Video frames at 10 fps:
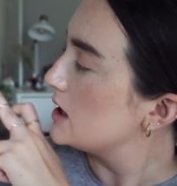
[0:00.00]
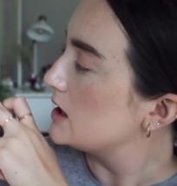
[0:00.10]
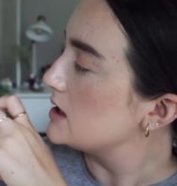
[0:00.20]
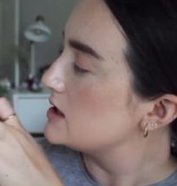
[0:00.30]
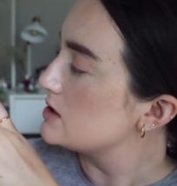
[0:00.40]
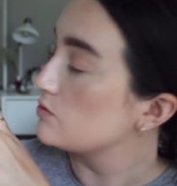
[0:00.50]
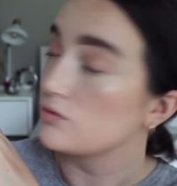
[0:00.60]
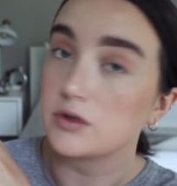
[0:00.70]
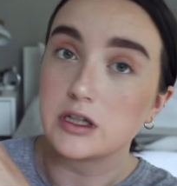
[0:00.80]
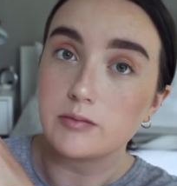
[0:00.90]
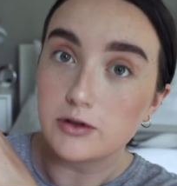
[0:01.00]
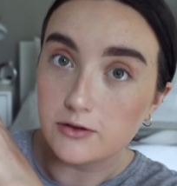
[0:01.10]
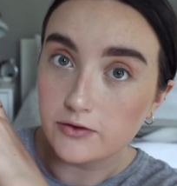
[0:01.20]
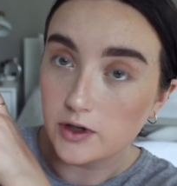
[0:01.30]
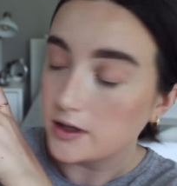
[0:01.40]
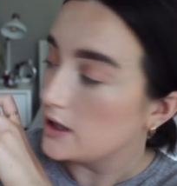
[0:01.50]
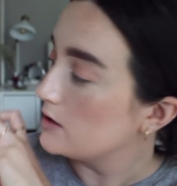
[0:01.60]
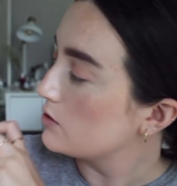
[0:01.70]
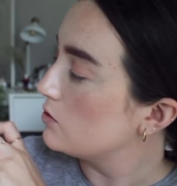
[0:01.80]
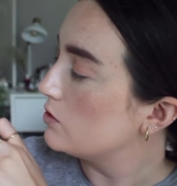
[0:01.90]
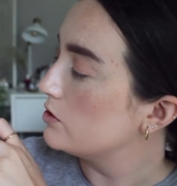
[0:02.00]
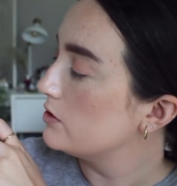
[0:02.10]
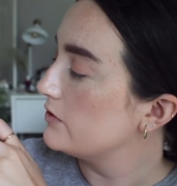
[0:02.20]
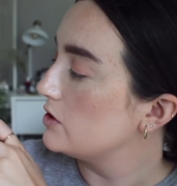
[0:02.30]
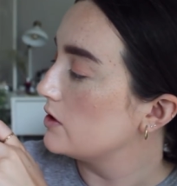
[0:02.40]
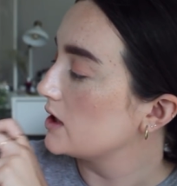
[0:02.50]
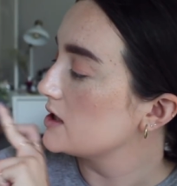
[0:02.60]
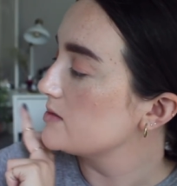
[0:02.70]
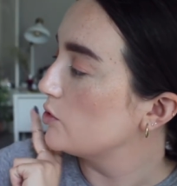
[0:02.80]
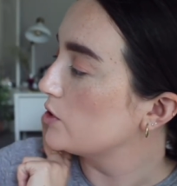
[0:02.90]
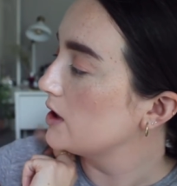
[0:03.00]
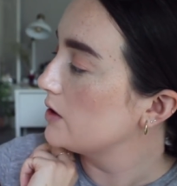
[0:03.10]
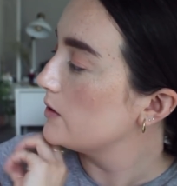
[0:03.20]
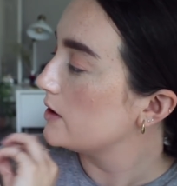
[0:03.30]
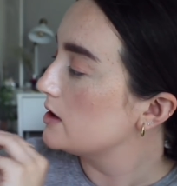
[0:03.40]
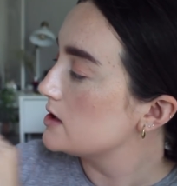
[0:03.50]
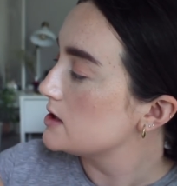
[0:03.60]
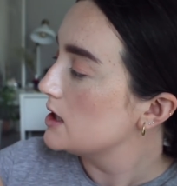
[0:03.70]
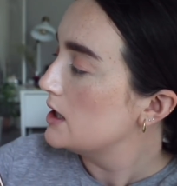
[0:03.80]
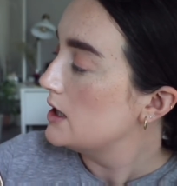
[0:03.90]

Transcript: This is really beautiful in the inner corner if you do like a smoky eye with this.